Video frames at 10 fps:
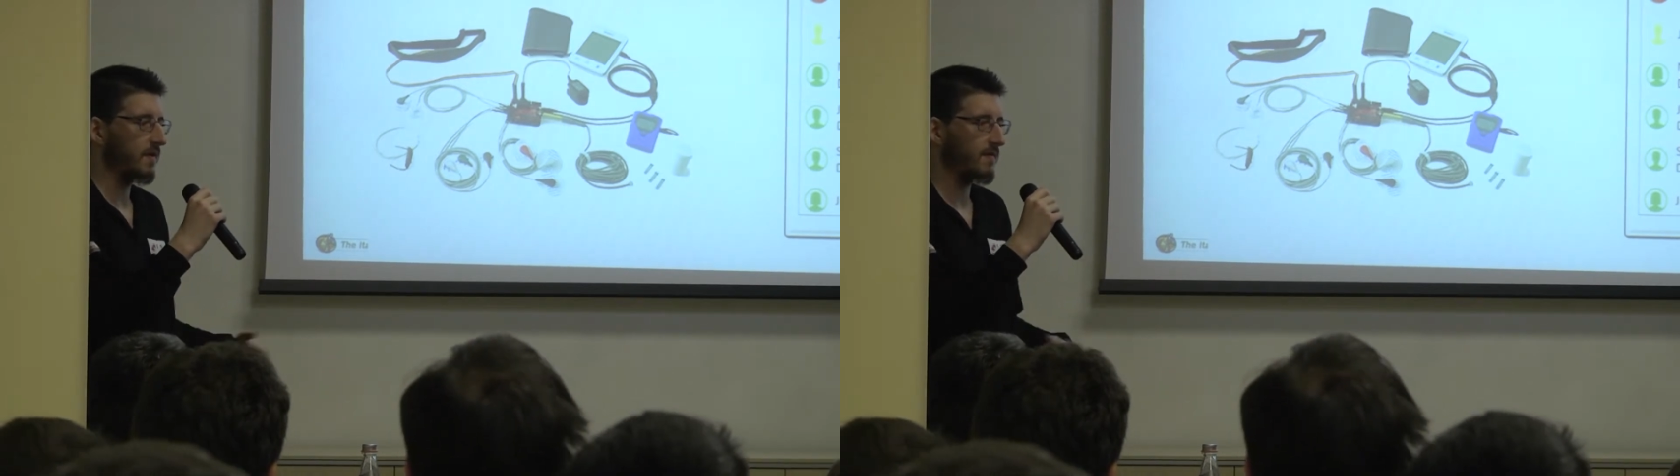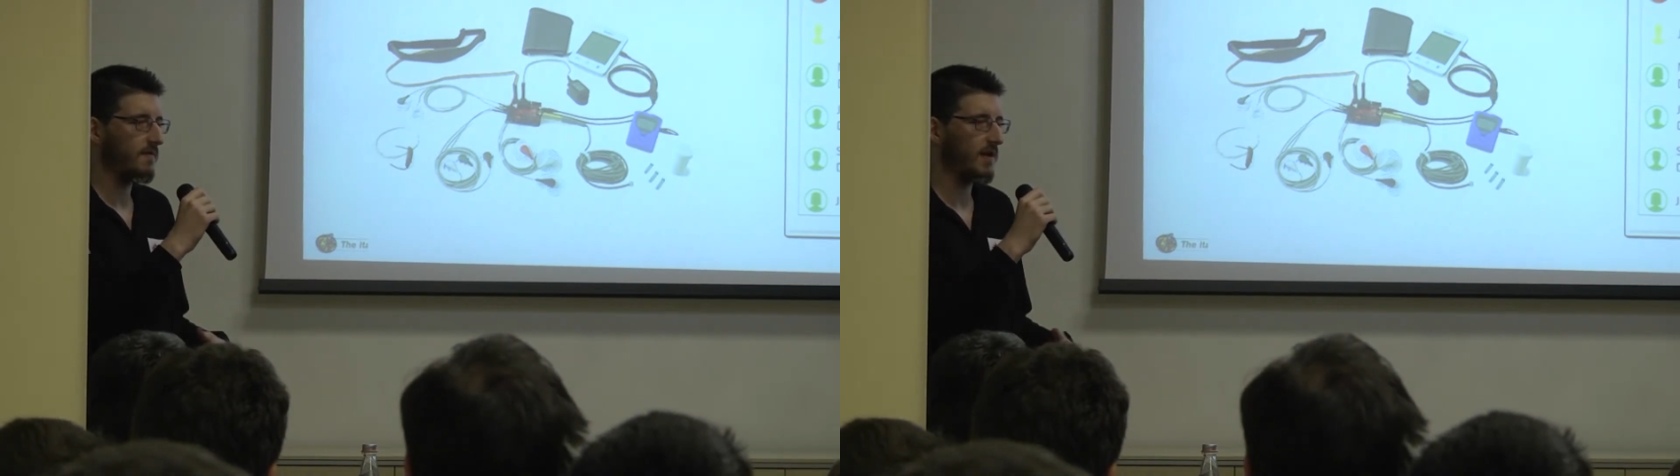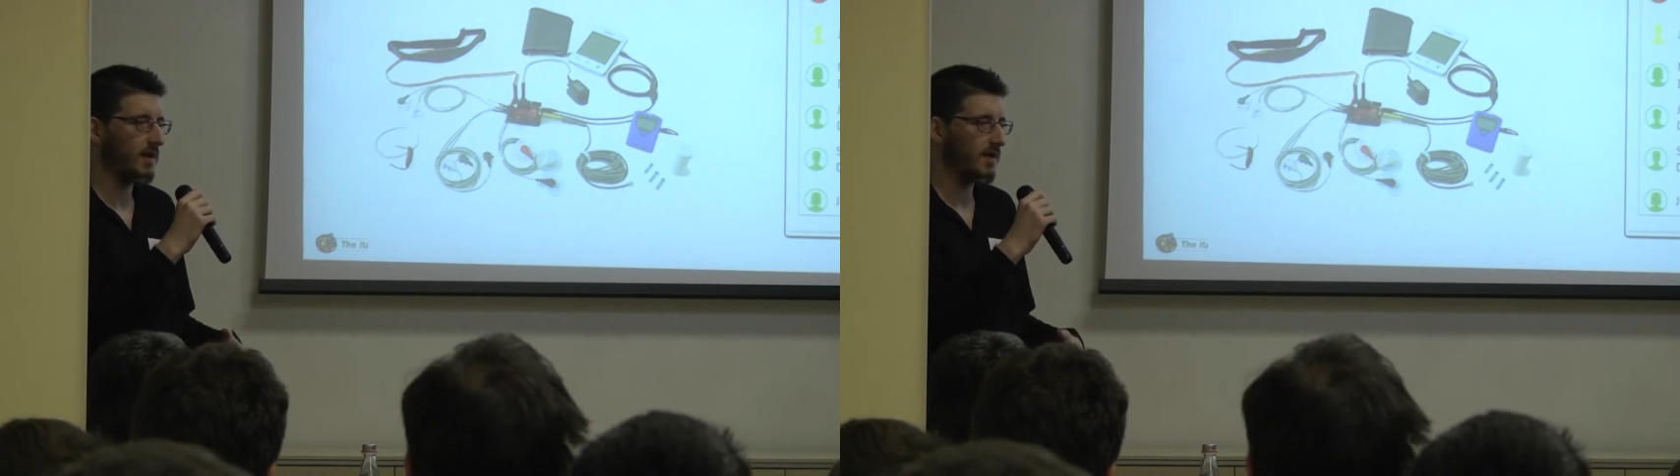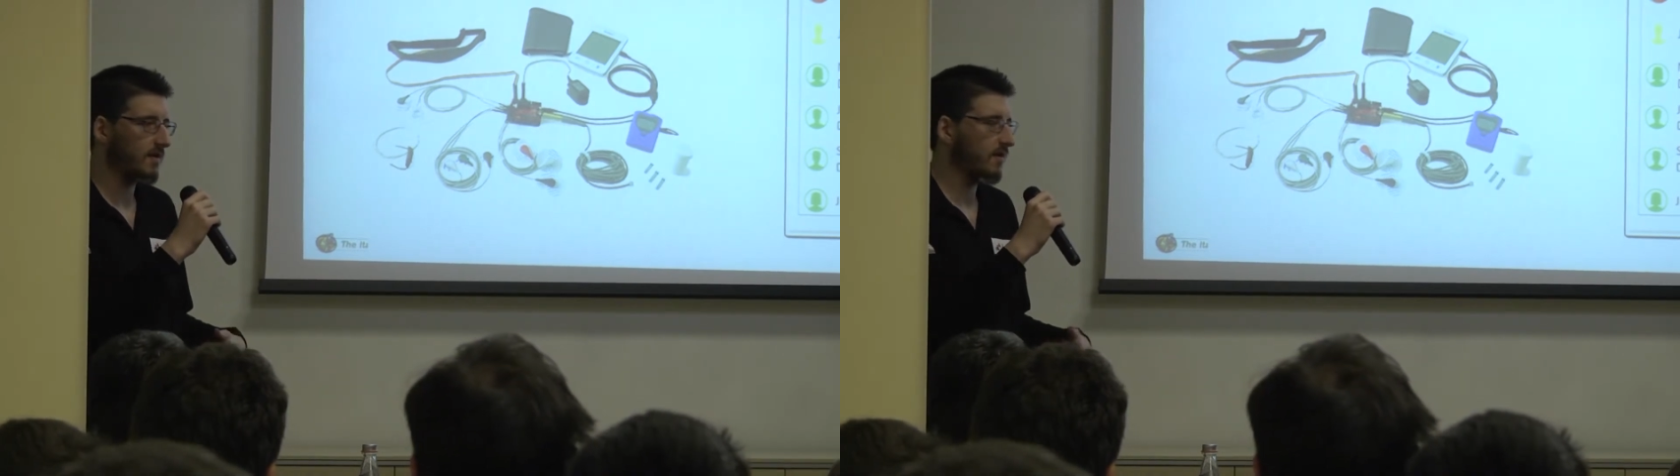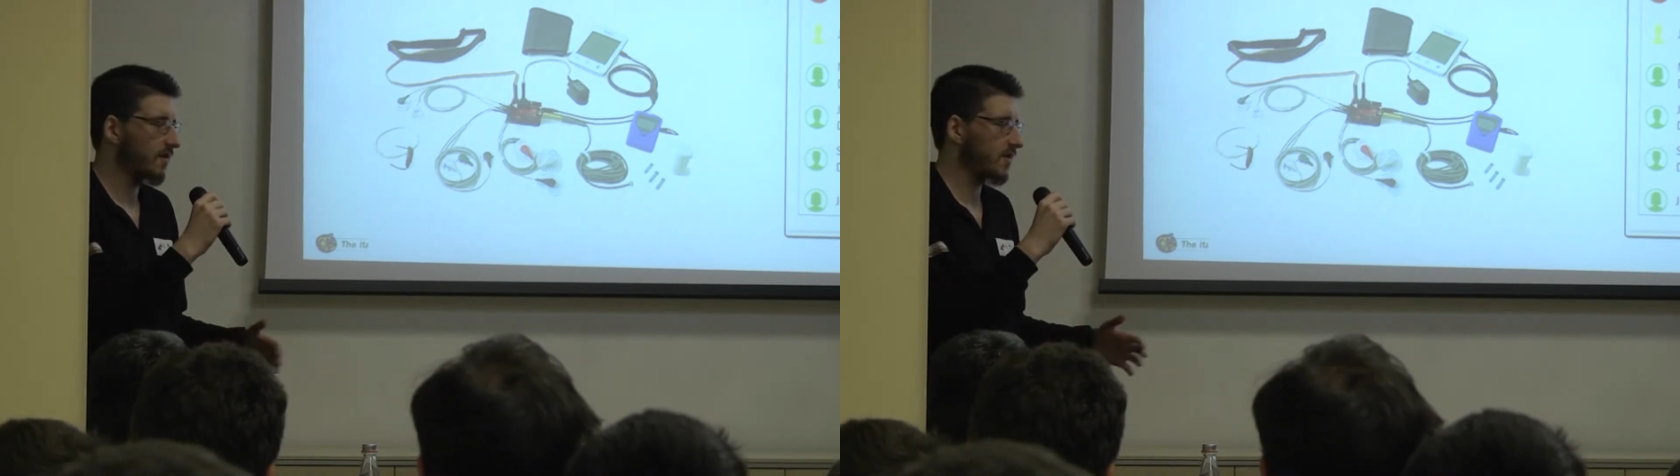We have like
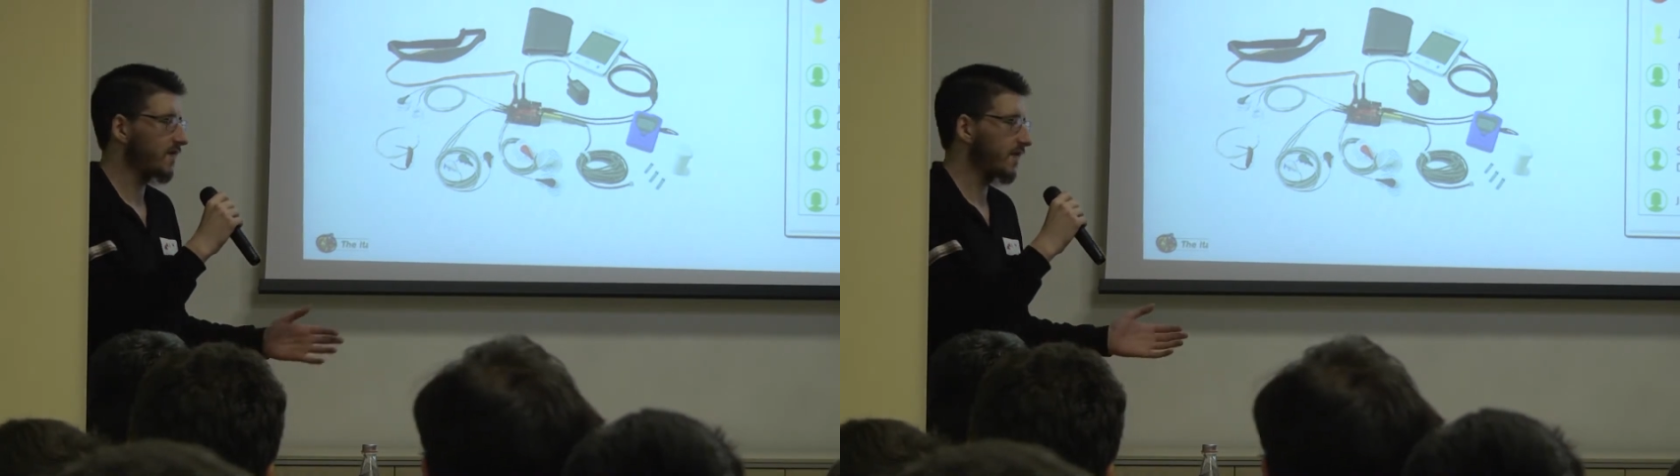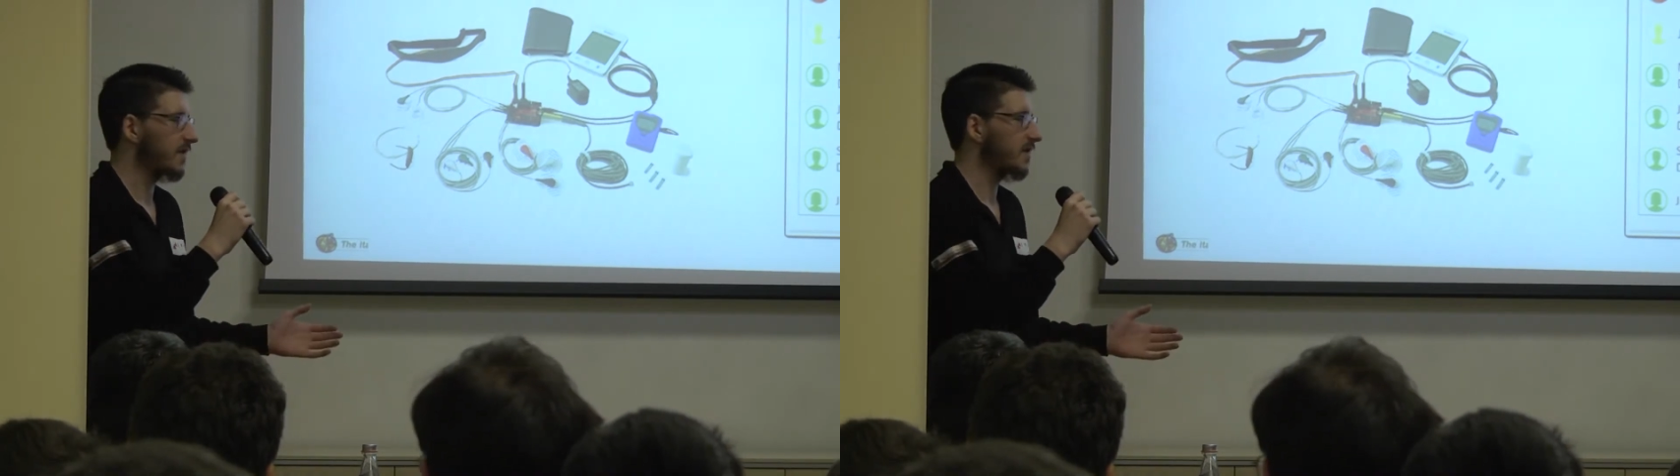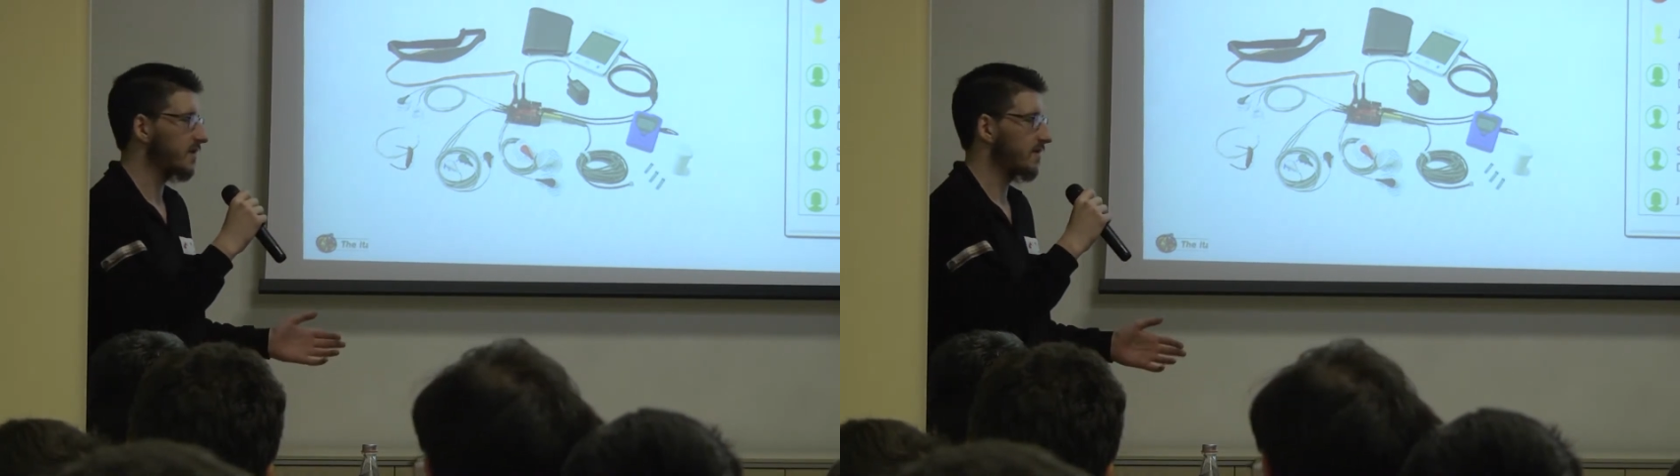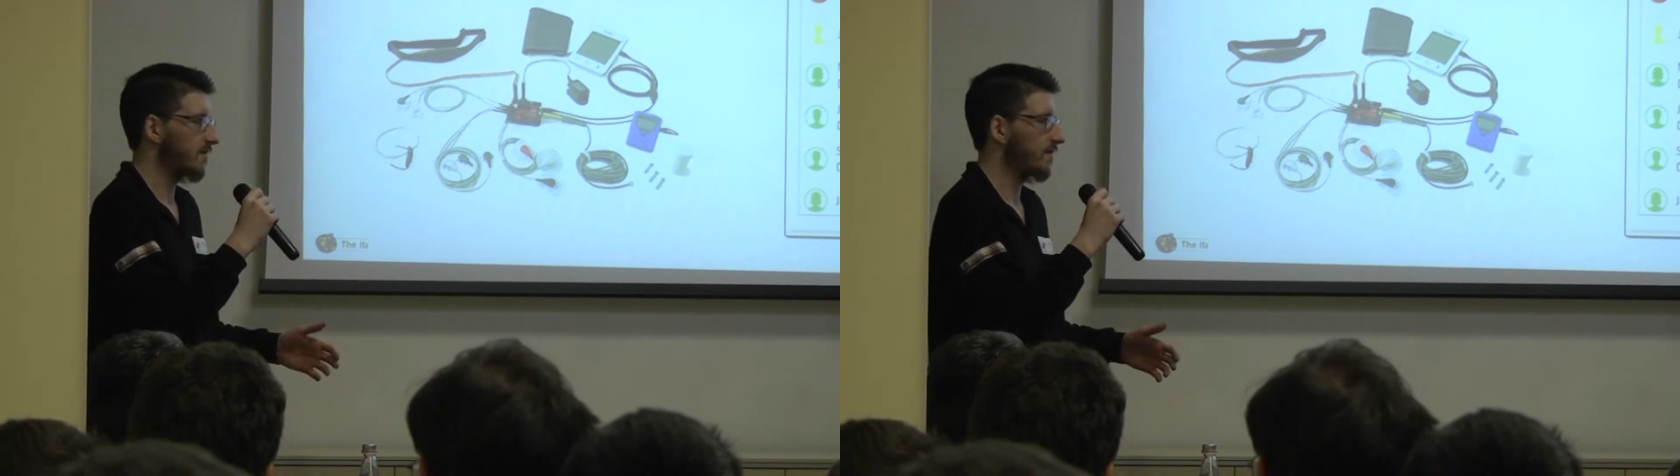a lot of things